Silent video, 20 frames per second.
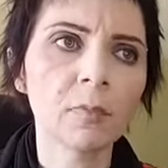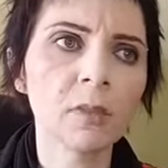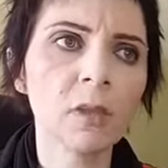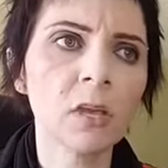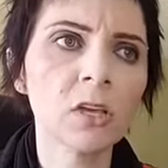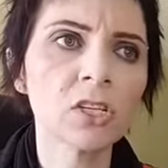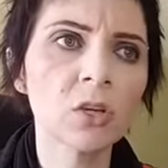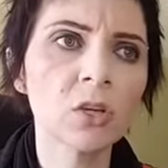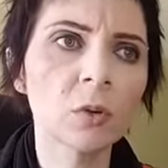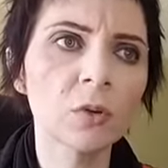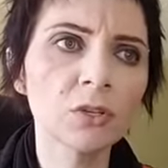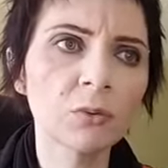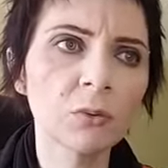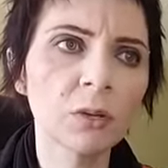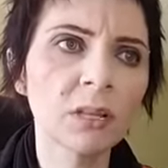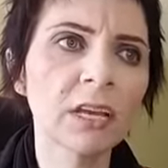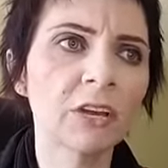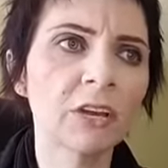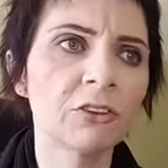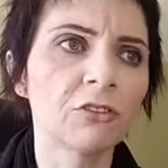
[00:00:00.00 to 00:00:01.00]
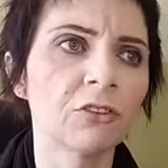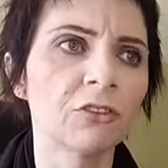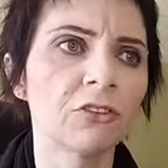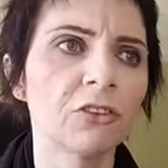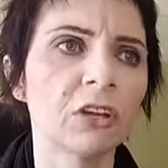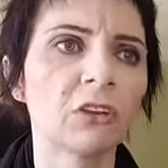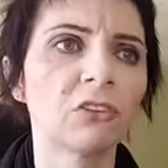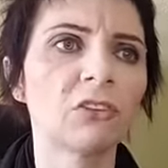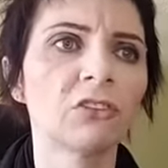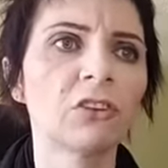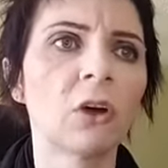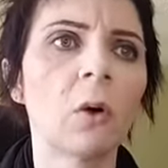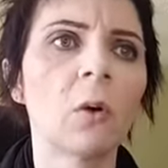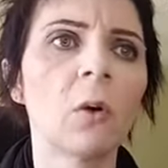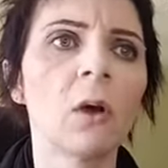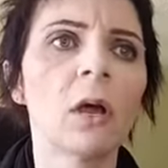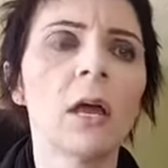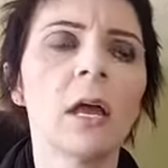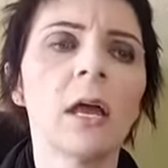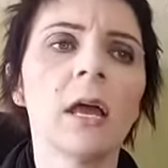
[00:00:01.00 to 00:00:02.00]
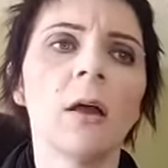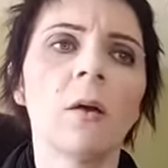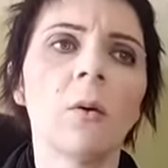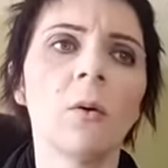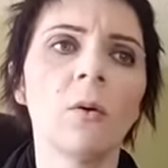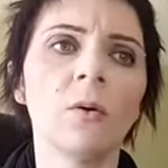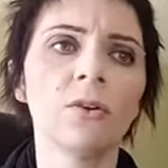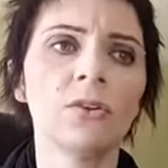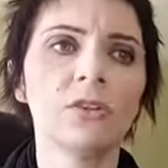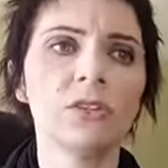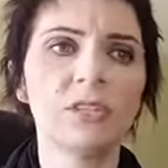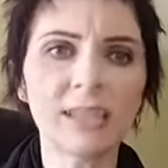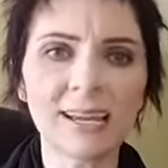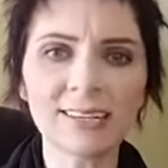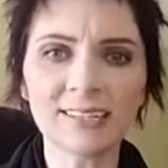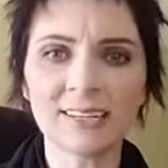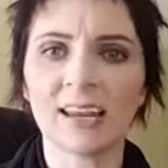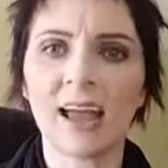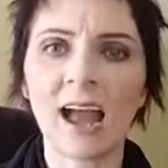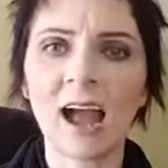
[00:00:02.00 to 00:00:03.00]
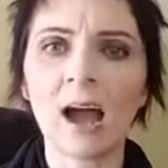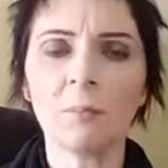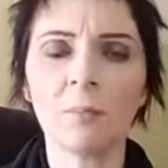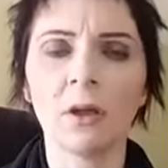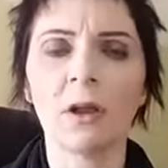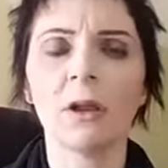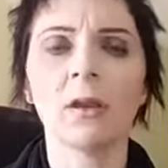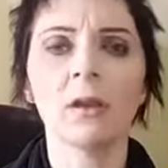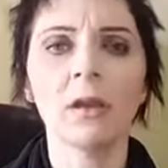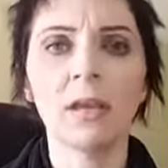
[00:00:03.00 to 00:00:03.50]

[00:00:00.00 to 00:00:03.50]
So it's really interesting. So does it happen?